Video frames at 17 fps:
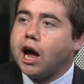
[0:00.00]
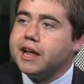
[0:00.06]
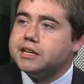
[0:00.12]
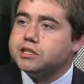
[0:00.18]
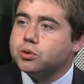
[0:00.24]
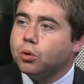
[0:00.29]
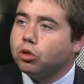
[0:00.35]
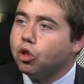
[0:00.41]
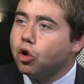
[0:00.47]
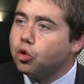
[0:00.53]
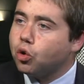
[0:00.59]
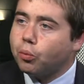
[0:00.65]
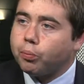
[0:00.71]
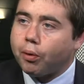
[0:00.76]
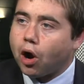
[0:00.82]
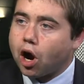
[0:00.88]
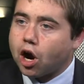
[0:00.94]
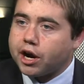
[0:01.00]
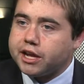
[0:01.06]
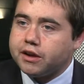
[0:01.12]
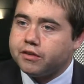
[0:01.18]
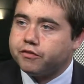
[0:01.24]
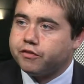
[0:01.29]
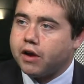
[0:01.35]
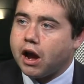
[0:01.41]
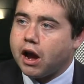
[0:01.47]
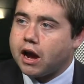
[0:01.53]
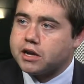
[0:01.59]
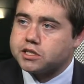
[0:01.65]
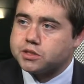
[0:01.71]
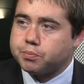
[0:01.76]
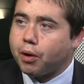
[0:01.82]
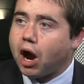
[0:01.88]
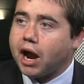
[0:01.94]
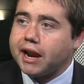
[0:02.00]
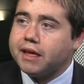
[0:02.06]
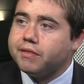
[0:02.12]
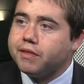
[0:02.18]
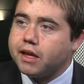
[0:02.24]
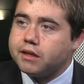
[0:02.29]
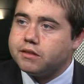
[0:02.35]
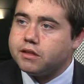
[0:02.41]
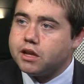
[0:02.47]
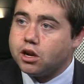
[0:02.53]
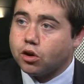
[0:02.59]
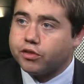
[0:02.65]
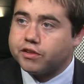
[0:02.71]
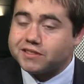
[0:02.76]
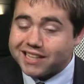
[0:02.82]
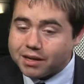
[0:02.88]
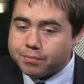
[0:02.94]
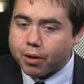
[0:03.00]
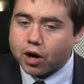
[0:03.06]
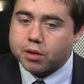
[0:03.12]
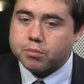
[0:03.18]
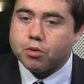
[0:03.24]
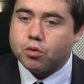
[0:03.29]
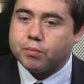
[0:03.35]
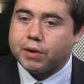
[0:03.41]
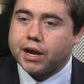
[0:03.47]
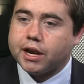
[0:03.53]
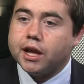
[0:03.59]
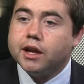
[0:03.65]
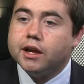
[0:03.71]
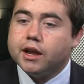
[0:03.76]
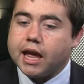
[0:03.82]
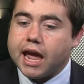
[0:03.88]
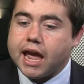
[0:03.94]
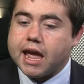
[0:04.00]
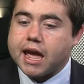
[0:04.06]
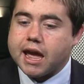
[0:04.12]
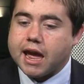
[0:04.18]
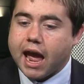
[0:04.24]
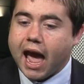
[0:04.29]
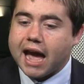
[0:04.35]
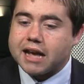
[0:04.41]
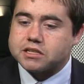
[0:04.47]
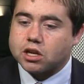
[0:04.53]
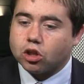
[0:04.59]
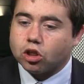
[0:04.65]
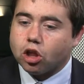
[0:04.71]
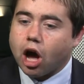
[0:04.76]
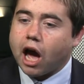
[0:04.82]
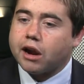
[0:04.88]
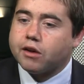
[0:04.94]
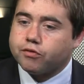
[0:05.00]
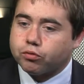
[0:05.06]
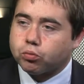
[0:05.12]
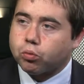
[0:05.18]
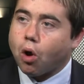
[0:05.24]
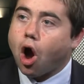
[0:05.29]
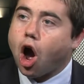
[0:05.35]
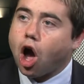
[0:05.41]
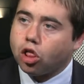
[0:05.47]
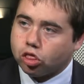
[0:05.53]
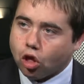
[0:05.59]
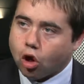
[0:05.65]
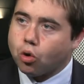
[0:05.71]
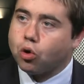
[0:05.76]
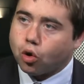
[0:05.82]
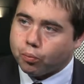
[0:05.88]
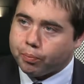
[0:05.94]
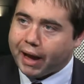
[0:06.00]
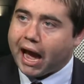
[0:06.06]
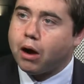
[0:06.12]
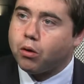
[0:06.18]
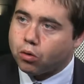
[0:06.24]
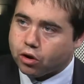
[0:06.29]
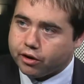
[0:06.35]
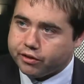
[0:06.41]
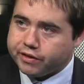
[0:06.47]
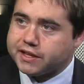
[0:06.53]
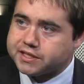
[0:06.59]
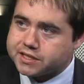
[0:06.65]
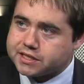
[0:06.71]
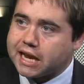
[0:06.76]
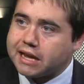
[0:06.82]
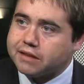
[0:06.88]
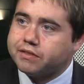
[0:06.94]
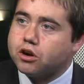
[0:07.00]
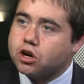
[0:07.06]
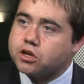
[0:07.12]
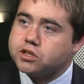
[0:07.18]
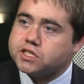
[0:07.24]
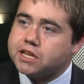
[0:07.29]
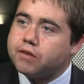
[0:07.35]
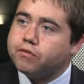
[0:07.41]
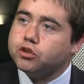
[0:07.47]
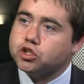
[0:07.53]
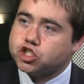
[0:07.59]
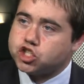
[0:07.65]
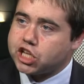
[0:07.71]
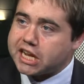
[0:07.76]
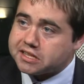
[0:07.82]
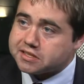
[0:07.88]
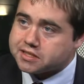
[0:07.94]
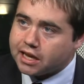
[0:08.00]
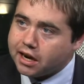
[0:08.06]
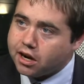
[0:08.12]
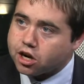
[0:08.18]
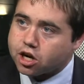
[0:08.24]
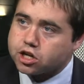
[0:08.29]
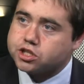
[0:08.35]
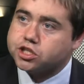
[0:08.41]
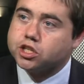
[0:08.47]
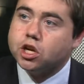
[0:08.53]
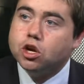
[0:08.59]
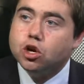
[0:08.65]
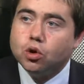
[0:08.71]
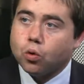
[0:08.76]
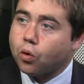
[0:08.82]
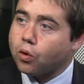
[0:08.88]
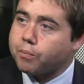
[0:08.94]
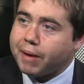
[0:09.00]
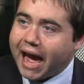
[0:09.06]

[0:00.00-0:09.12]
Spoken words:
into a local party spot. And the Tea Party movement, has a lot of raw local power in this state. There are several state senators who are